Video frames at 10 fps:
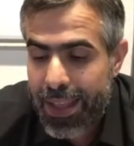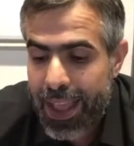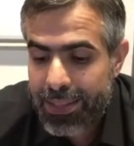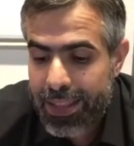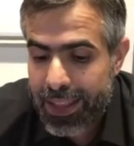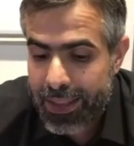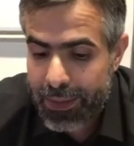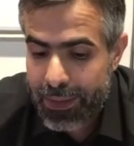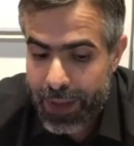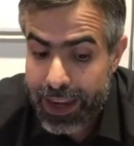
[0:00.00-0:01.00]
had
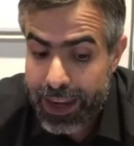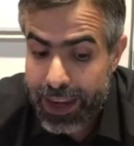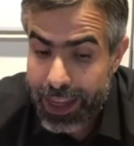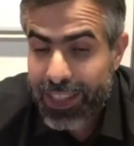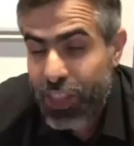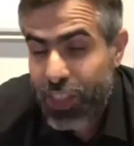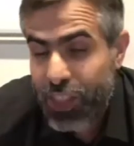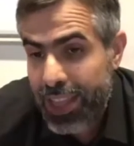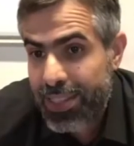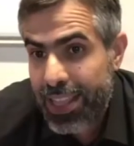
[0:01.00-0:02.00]
very big
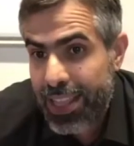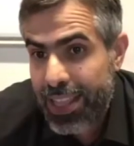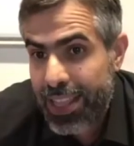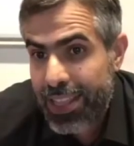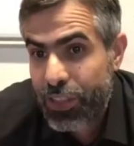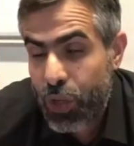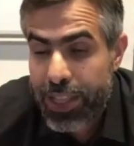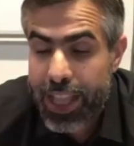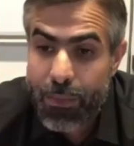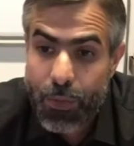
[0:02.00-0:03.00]
chance that
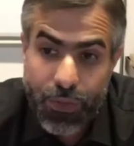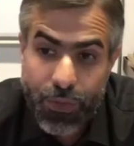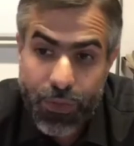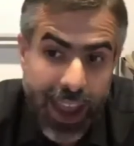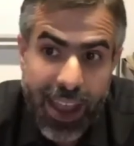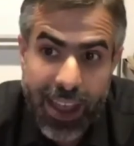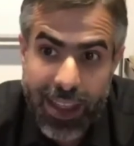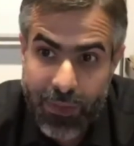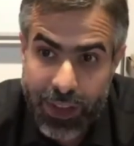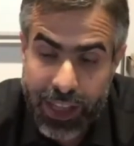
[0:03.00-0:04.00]
I joined
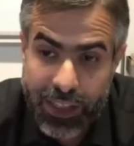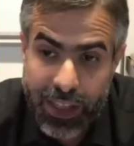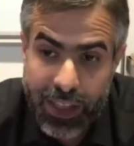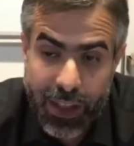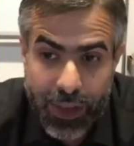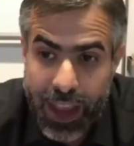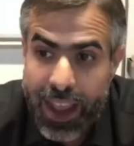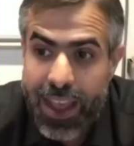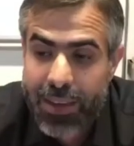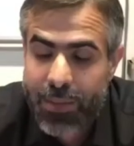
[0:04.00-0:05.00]
Al-Muftaha Art Village.
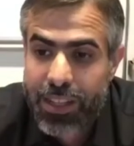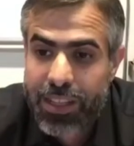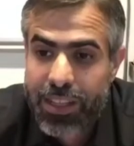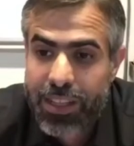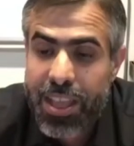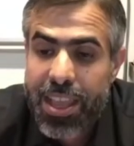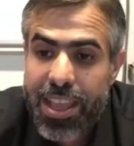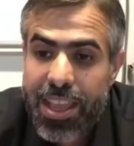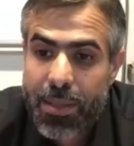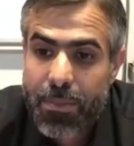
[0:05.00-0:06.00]
Al-Muftaha Art
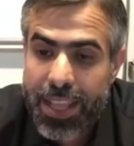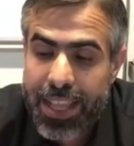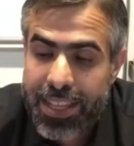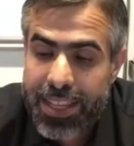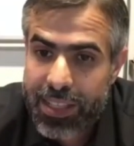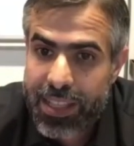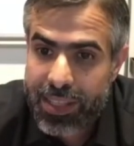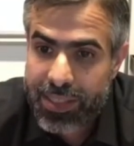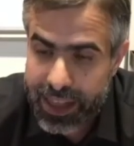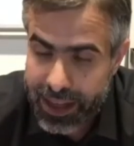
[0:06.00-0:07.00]
Village is a
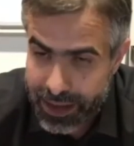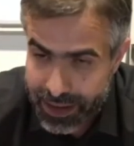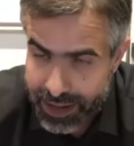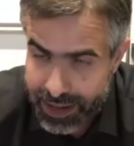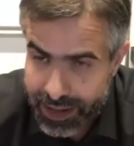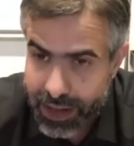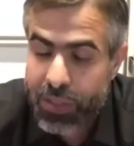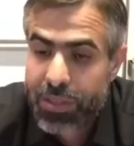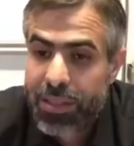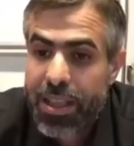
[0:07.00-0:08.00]
place in Asir
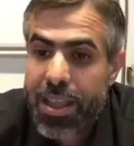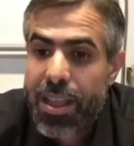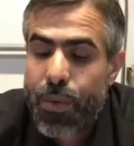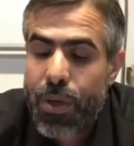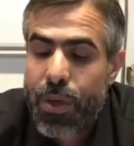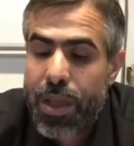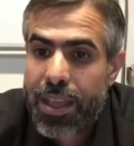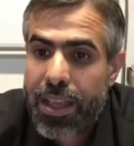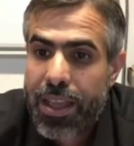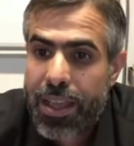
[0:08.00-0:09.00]
region,
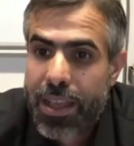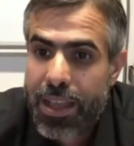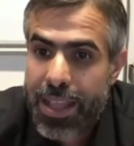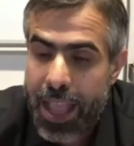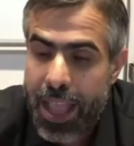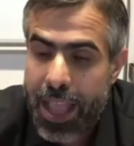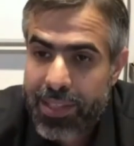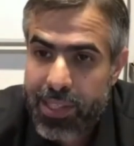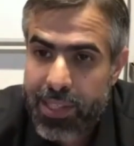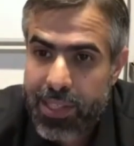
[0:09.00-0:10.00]
where
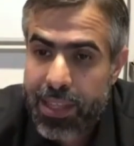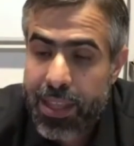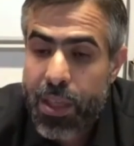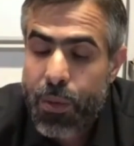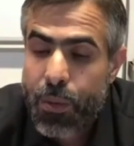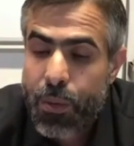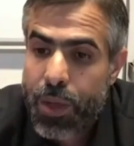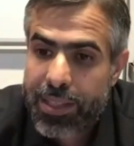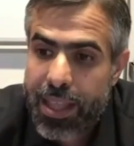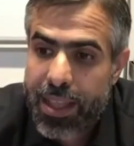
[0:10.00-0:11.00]
in Abha city,
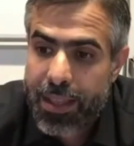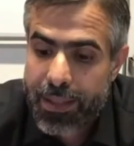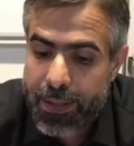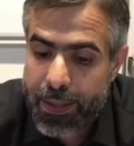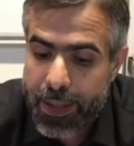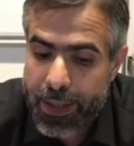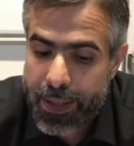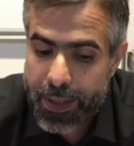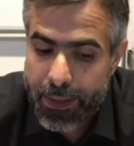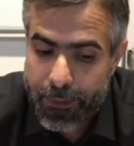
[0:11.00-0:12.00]
where the
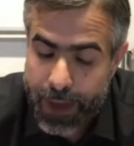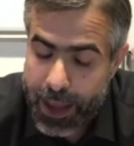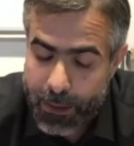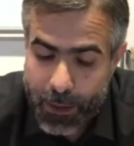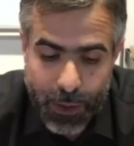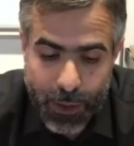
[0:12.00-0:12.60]
very